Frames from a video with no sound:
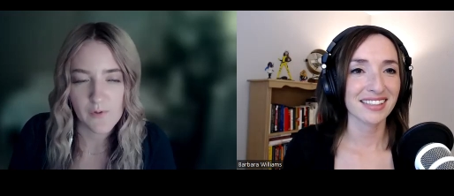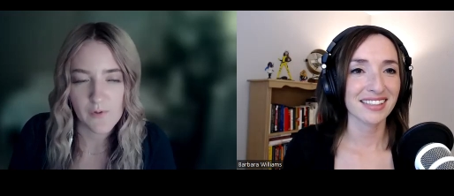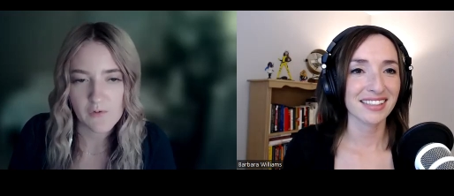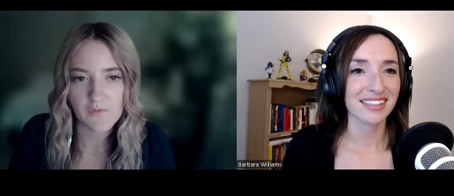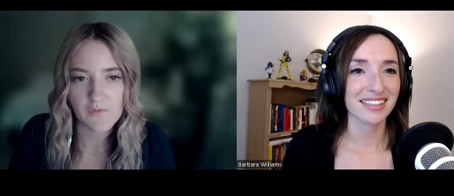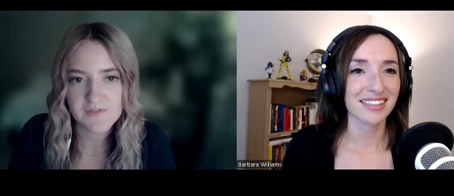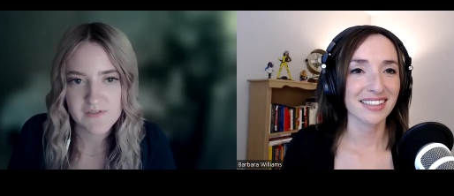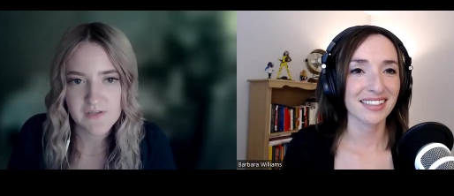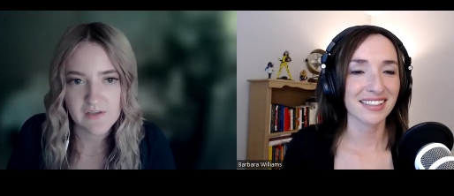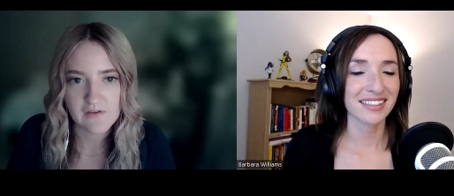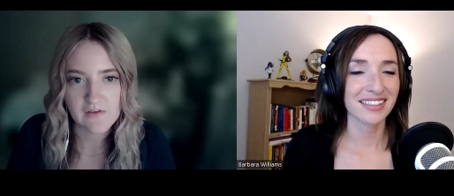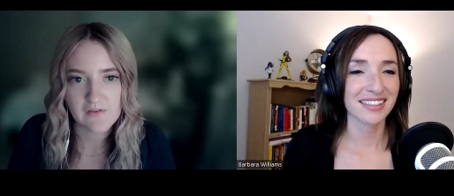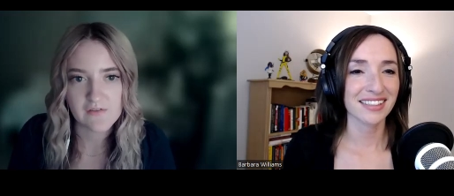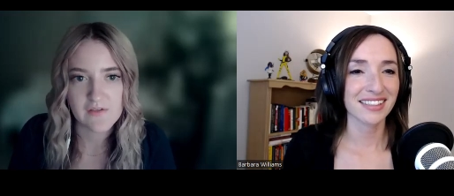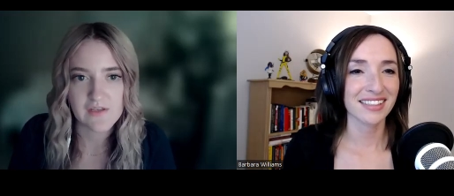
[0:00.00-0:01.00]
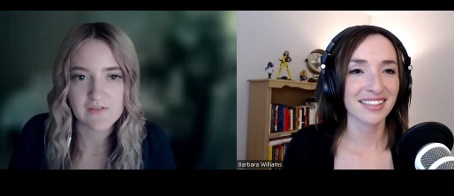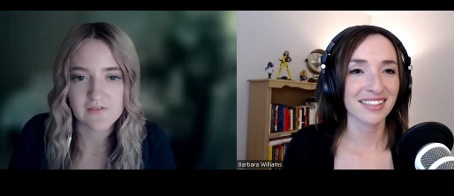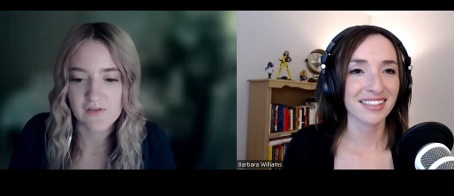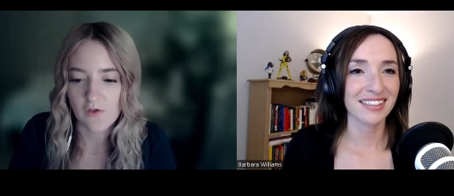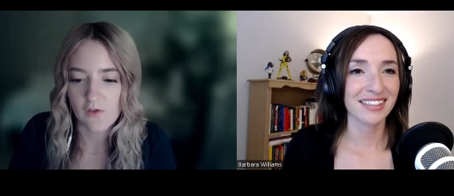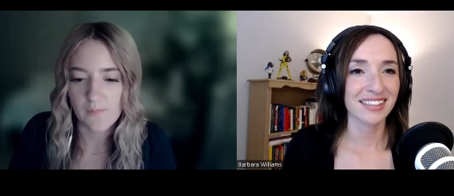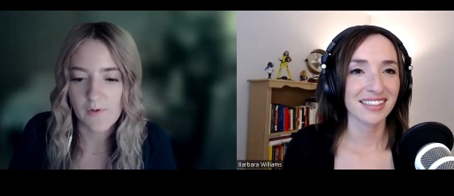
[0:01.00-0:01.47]
Speaker 1: the body wants to heal it's
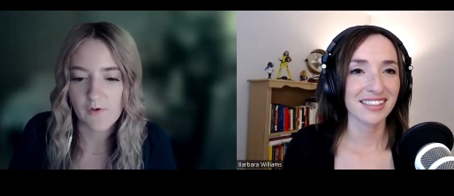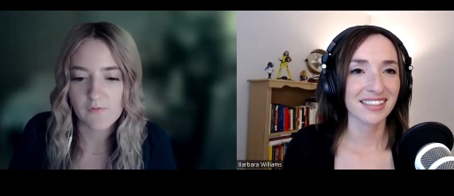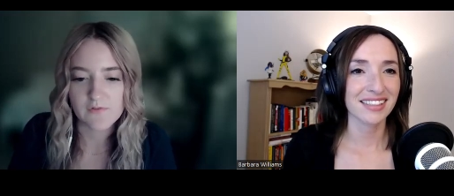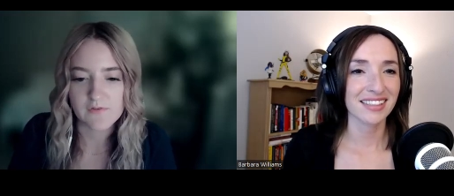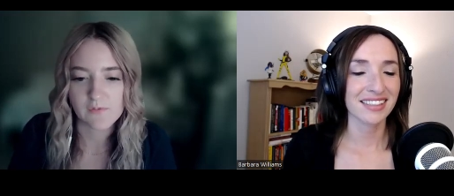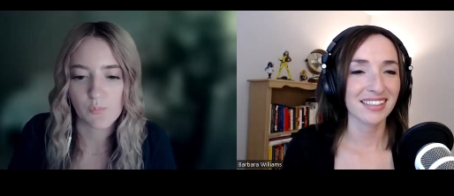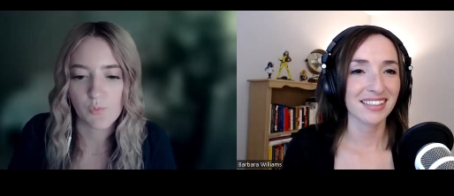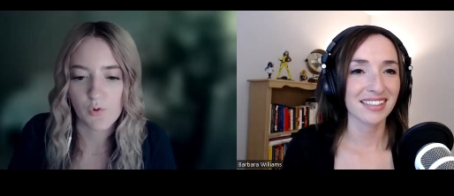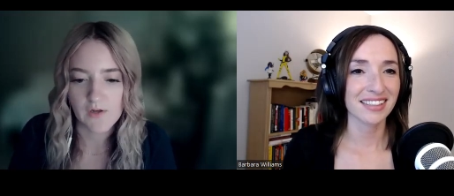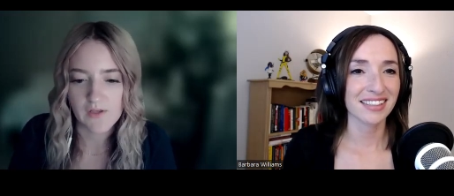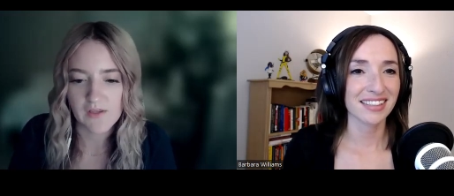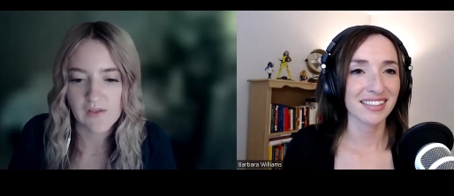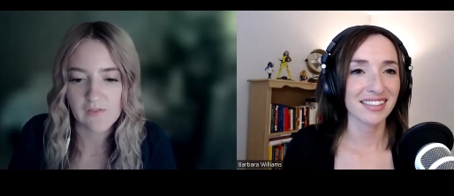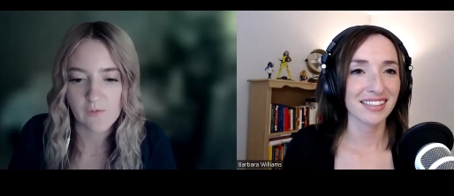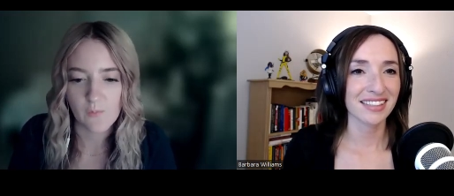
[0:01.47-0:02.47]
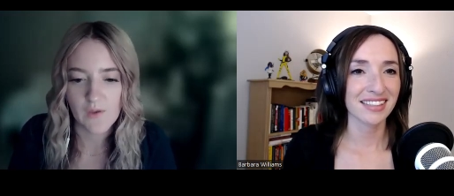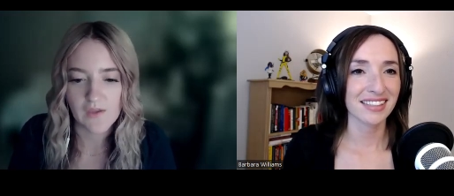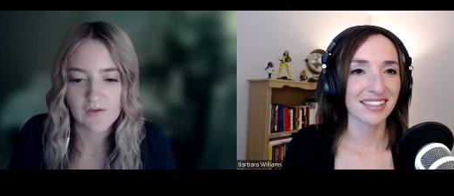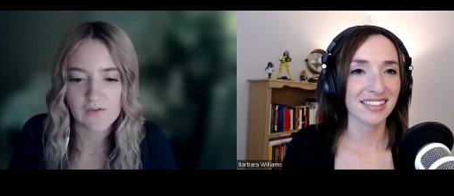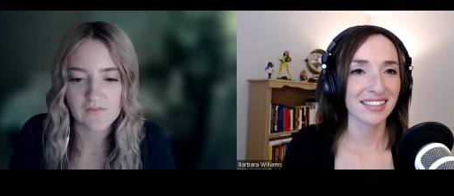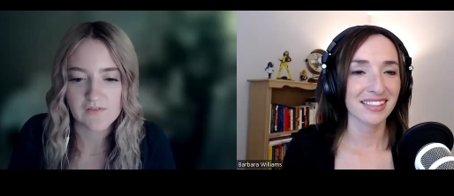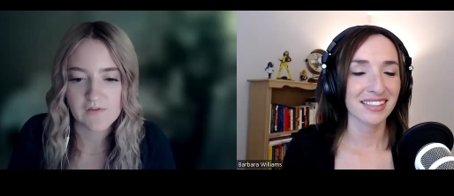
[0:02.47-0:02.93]
all about supporting it in the way
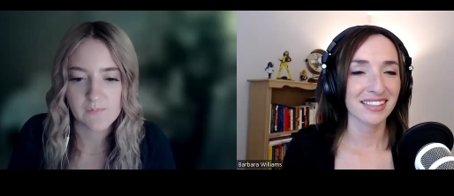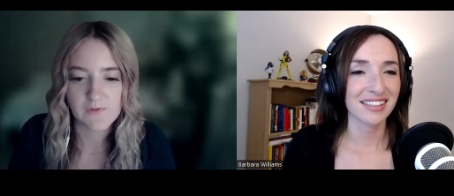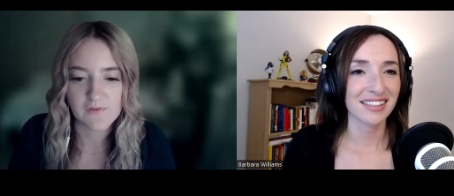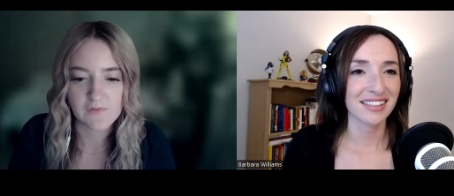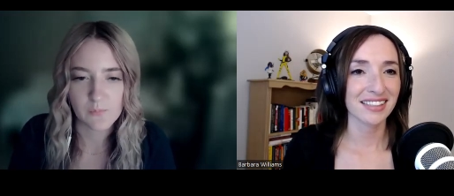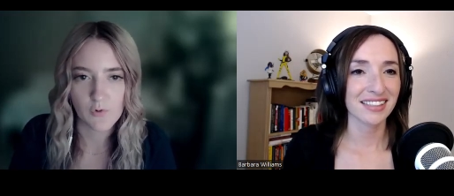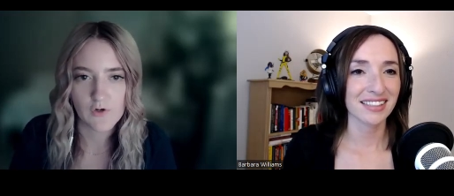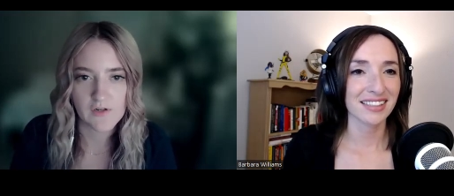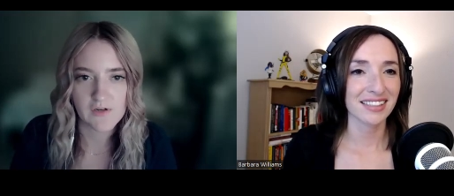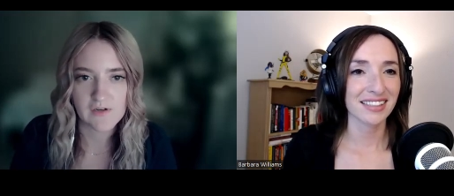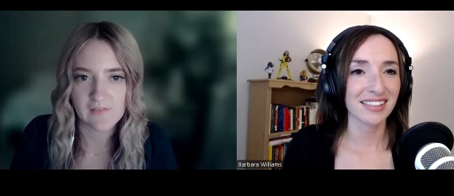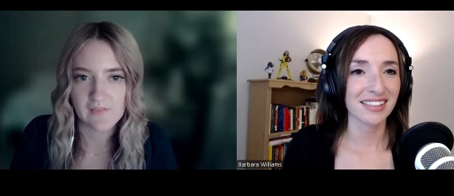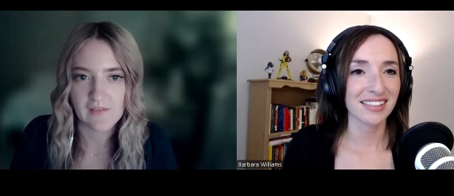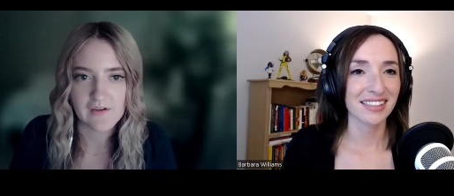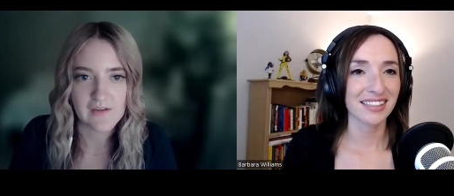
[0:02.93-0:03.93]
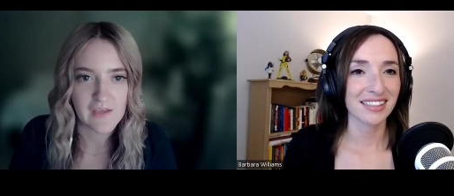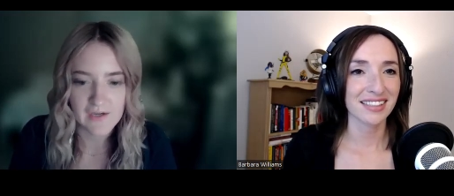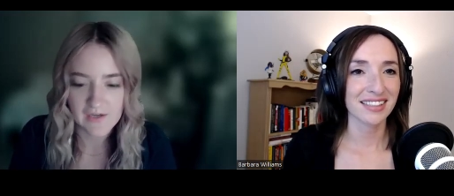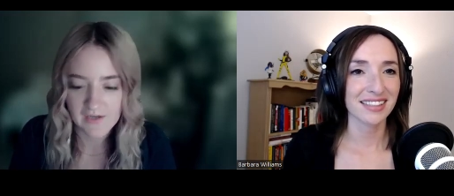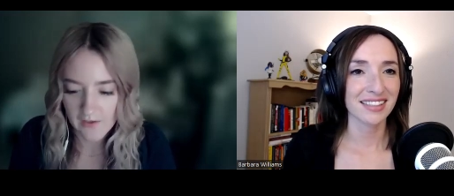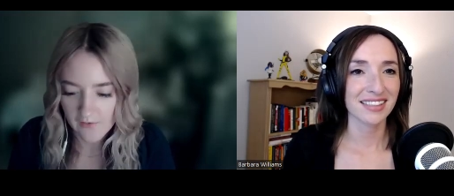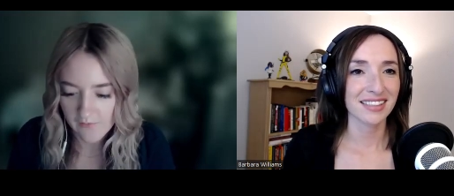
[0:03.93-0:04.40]
it needs to be supported and then
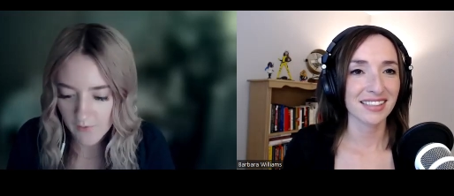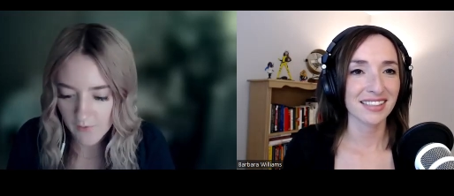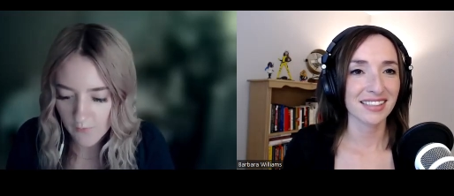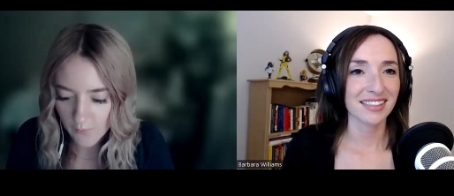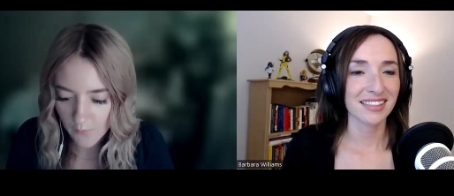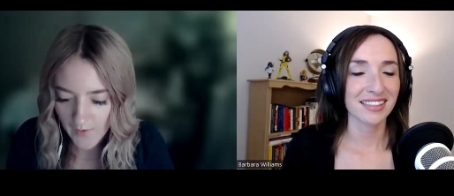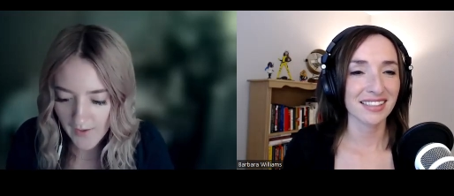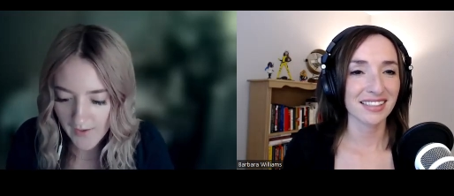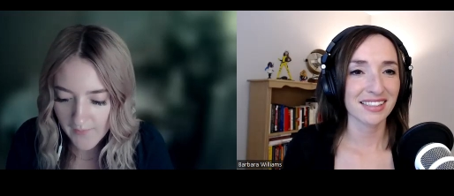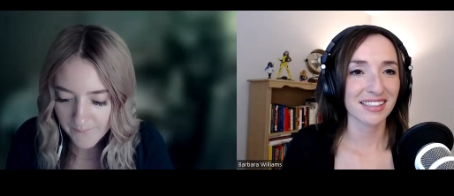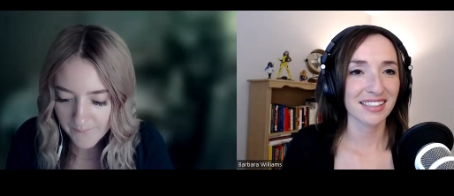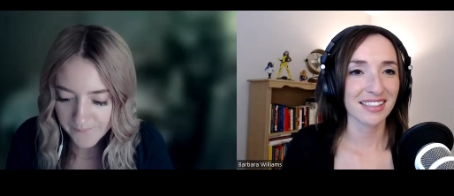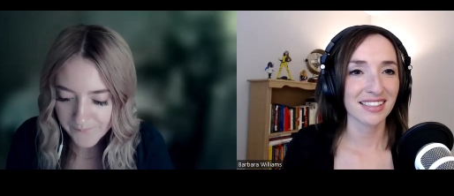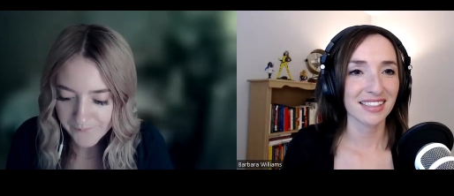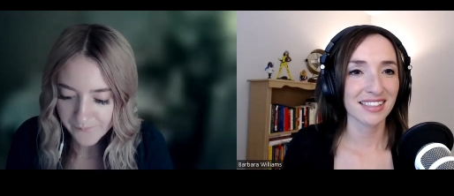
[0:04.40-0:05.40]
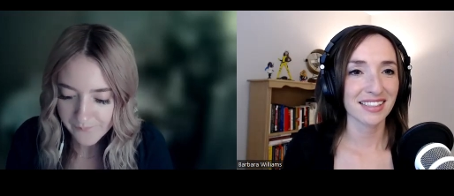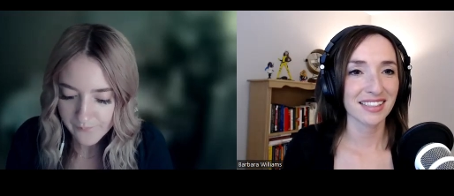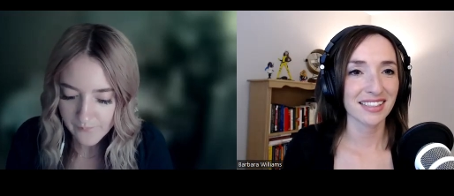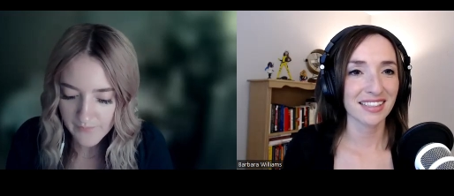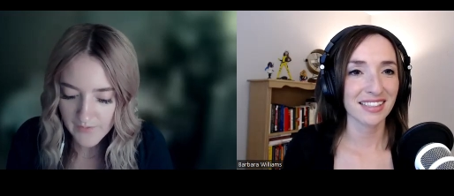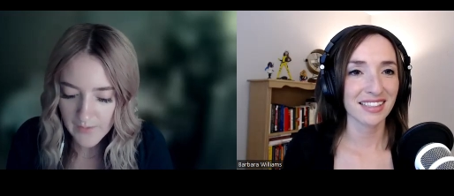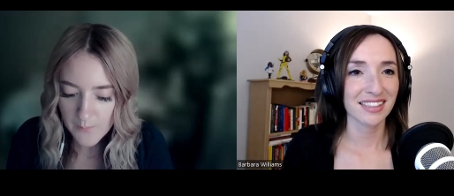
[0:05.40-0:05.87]
getting out of your own way
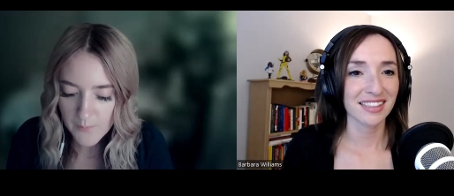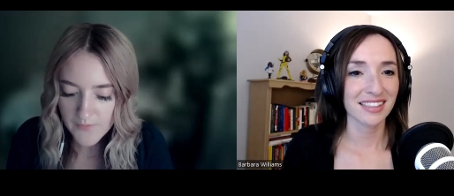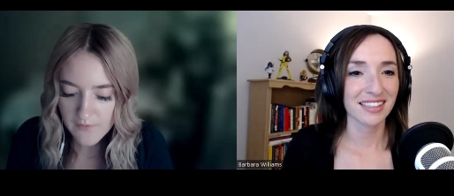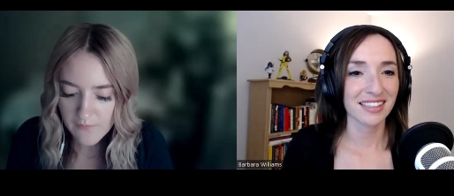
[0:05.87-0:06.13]
but